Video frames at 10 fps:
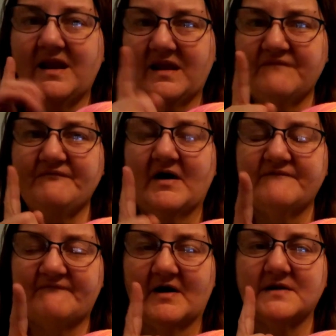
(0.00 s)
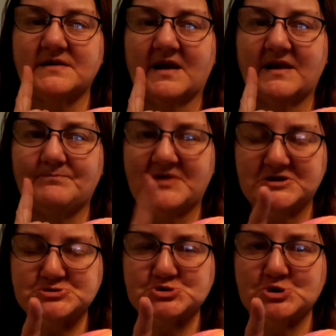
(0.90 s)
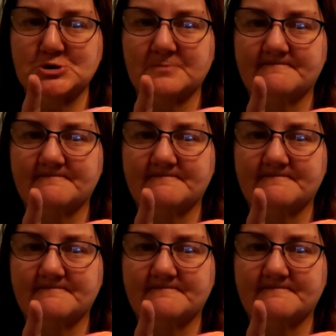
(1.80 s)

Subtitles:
If I find a picture,